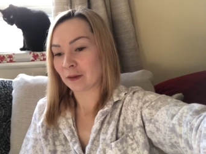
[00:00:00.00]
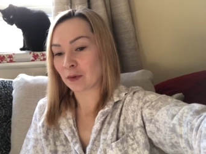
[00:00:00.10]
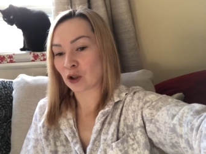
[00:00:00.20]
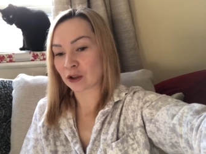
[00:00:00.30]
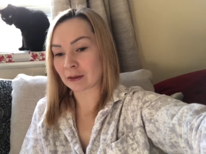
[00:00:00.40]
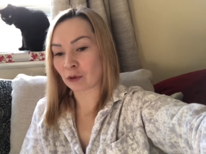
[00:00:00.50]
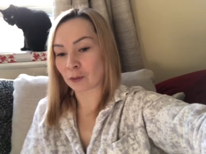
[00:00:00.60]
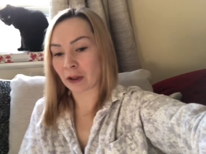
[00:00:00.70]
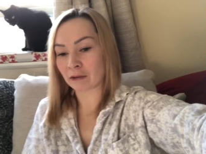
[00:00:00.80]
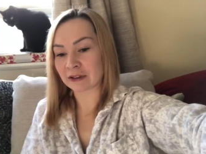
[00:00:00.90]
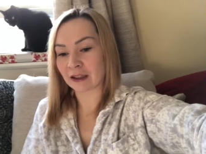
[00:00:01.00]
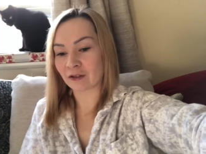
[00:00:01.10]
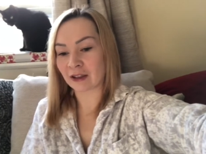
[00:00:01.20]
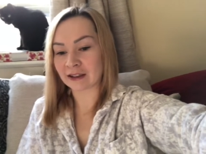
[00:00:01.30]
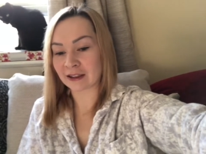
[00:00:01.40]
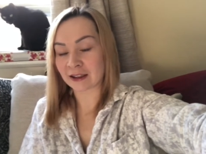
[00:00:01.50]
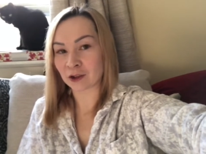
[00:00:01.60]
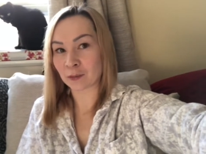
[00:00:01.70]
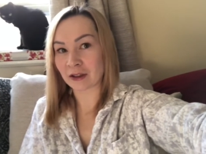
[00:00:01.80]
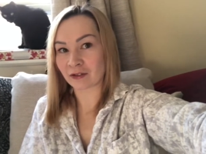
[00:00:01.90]
because I'm going to be going to our events this
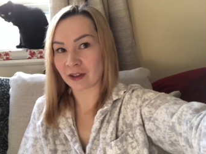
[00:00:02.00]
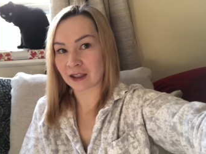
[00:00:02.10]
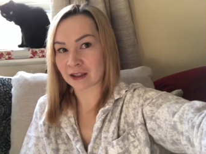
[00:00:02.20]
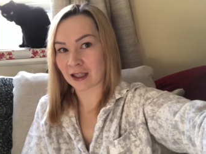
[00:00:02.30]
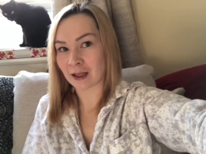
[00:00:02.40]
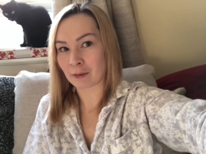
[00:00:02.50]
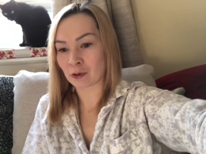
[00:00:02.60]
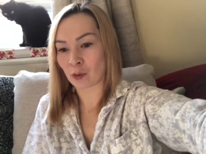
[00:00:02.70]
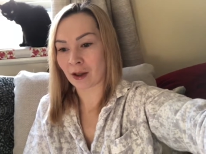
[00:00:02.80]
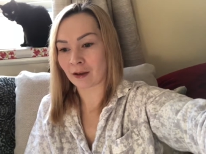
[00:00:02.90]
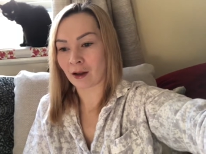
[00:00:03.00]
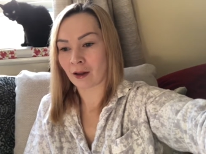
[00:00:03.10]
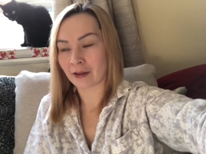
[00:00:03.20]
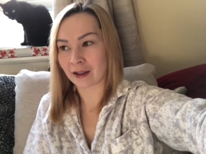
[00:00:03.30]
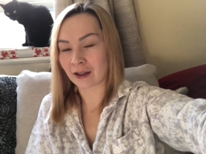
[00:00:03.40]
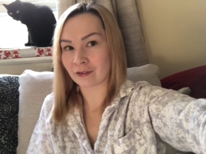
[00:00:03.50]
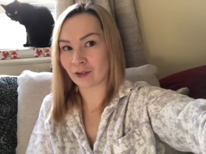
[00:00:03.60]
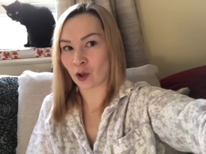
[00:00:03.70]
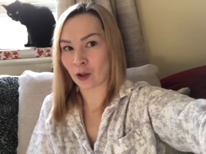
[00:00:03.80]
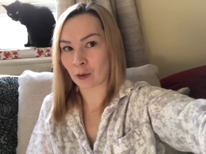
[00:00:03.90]
will be the first time as well that I
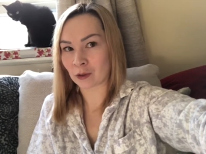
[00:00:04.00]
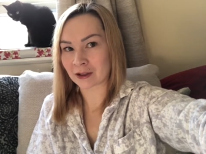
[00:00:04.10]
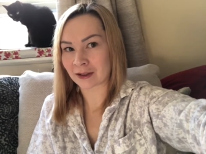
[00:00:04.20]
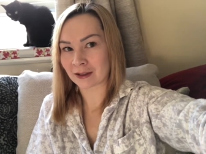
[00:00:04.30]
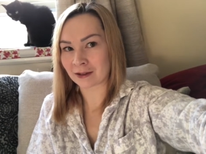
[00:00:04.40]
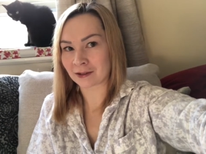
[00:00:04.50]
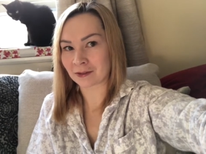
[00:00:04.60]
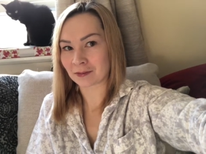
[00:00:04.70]
vlog outside,